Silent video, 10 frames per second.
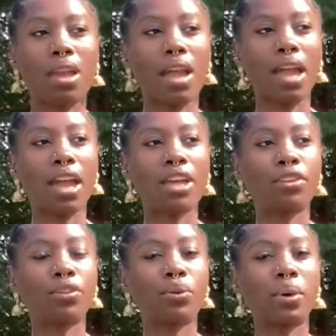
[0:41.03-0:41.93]

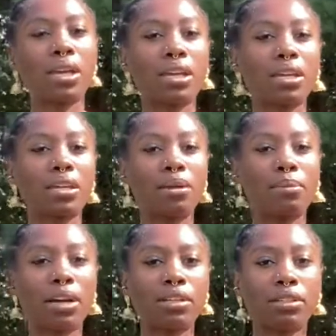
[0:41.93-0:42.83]
And the way
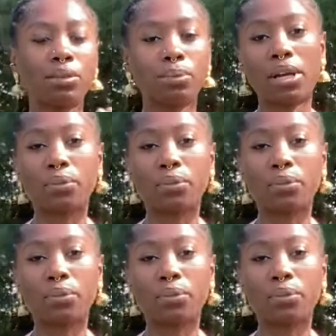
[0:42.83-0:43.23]
my